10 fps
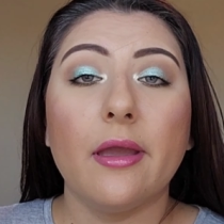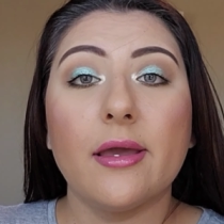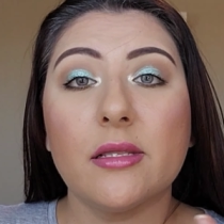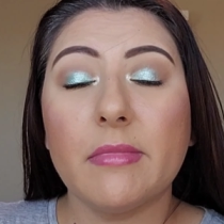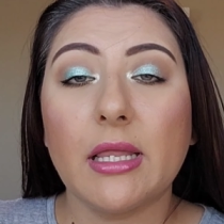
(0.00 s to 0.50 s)

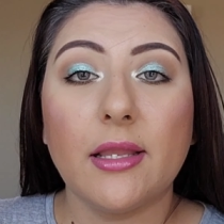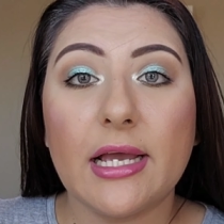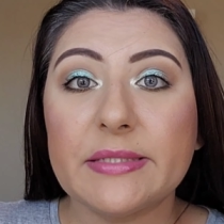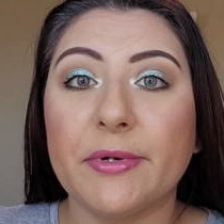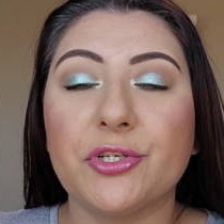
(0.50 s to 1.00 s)
And then my
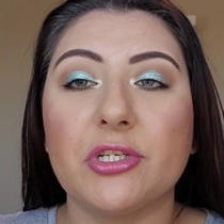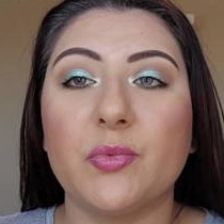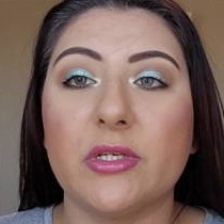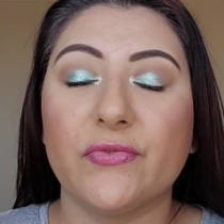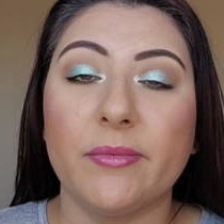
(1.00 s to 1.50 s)
last
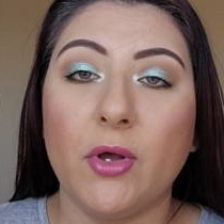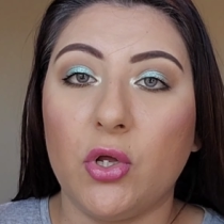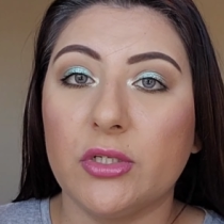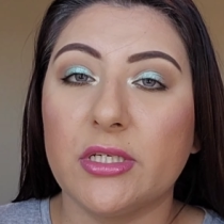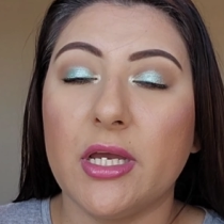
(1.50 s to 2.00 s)
purchase was from
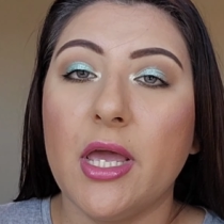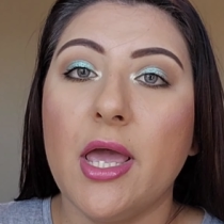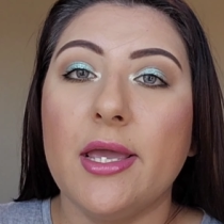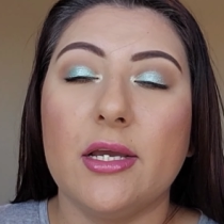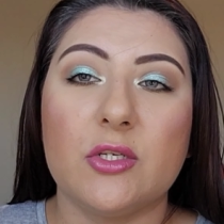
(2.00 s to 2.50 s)
Ulta
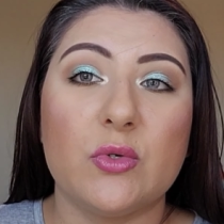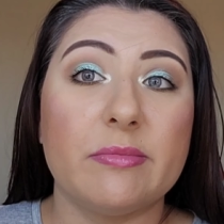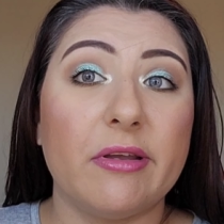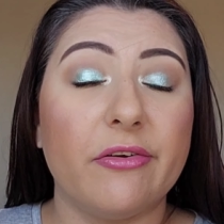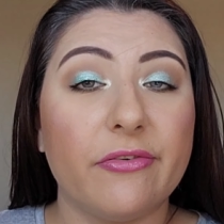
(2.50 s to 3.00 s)
this was
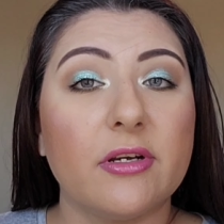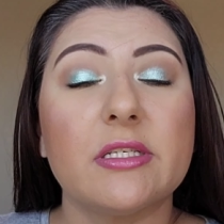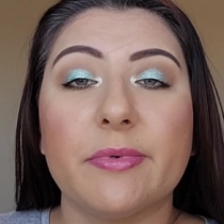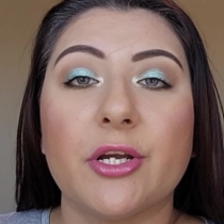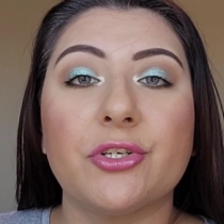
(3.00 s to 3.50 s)
my
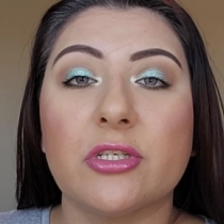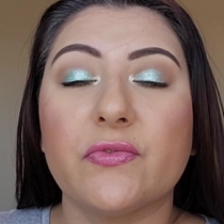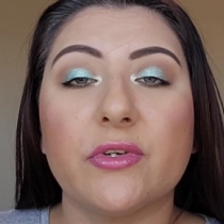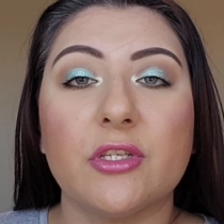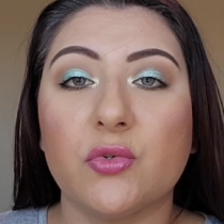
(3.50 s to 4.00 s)
first purchase
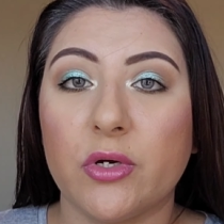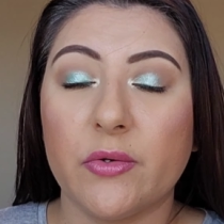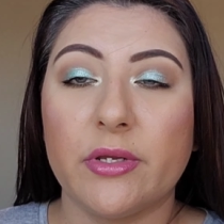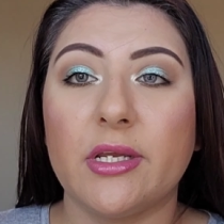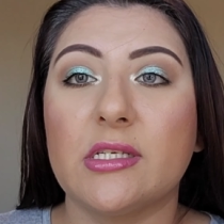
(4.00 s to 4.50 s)
for the
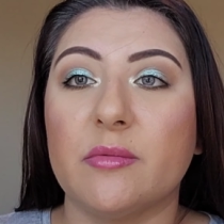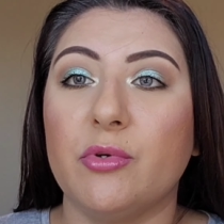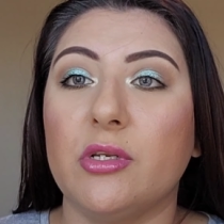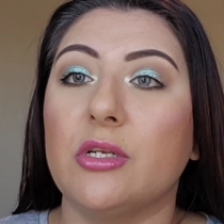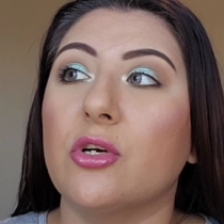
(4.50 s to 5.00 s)
21 Days of Beauty.